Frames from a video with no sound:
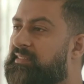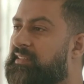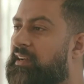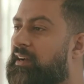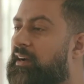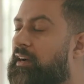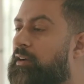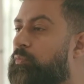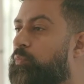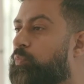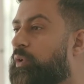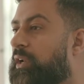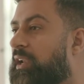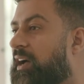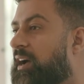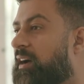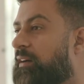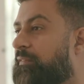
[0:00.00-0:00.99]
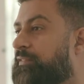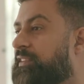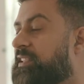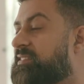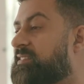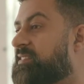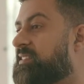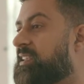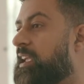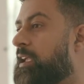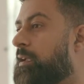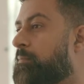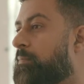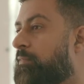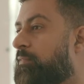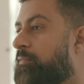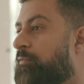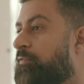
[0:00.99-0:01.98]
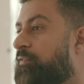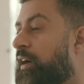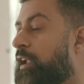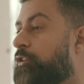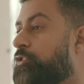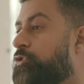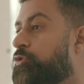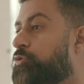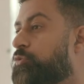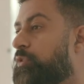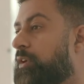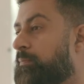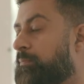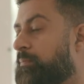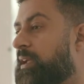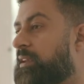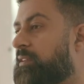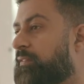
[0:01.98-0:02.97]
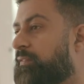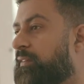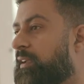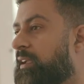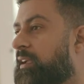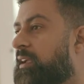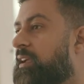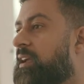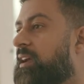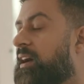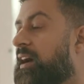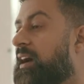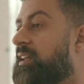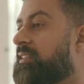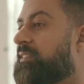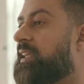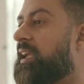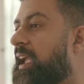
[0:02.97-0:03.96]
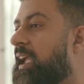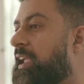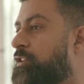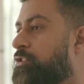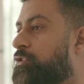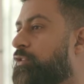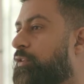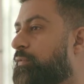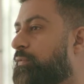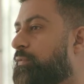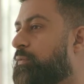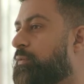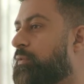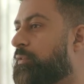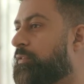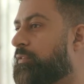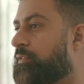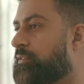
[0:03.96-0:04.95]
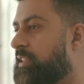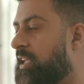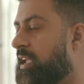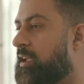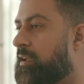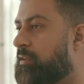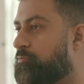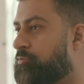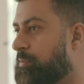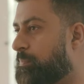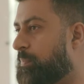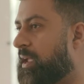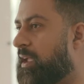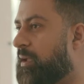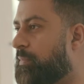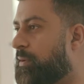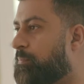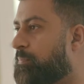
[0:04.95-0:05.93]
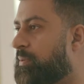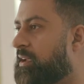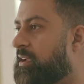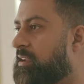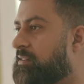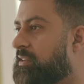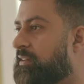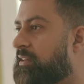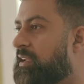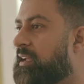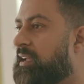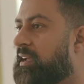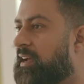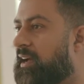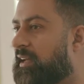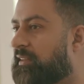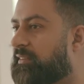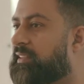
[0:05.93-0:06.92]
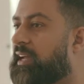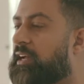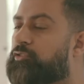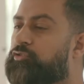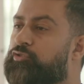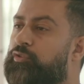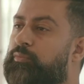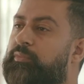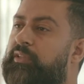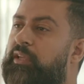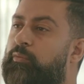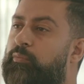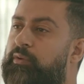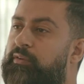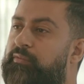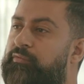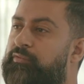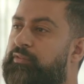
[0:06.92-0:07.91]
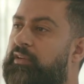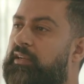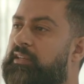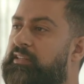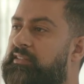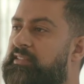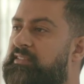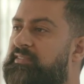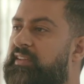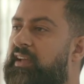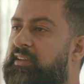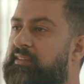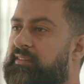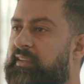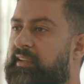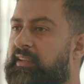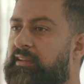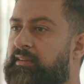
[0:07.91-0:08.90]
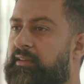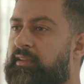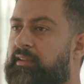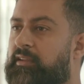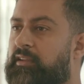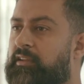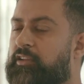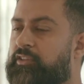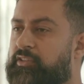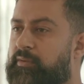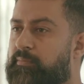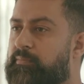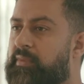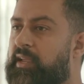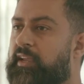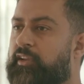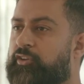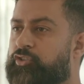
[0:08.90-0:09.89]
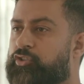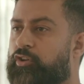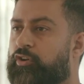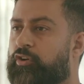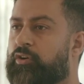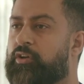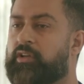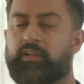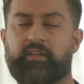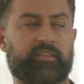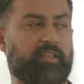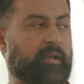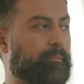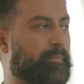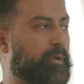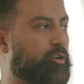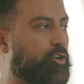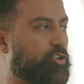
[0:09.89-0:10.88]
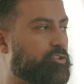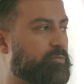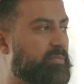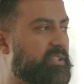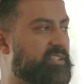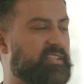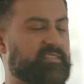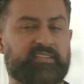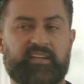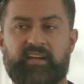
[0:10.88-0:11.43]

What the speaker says: Khan will have the same value and benefit at end of their repayment period. And that's something we've really designed in to make sure that because Mrs.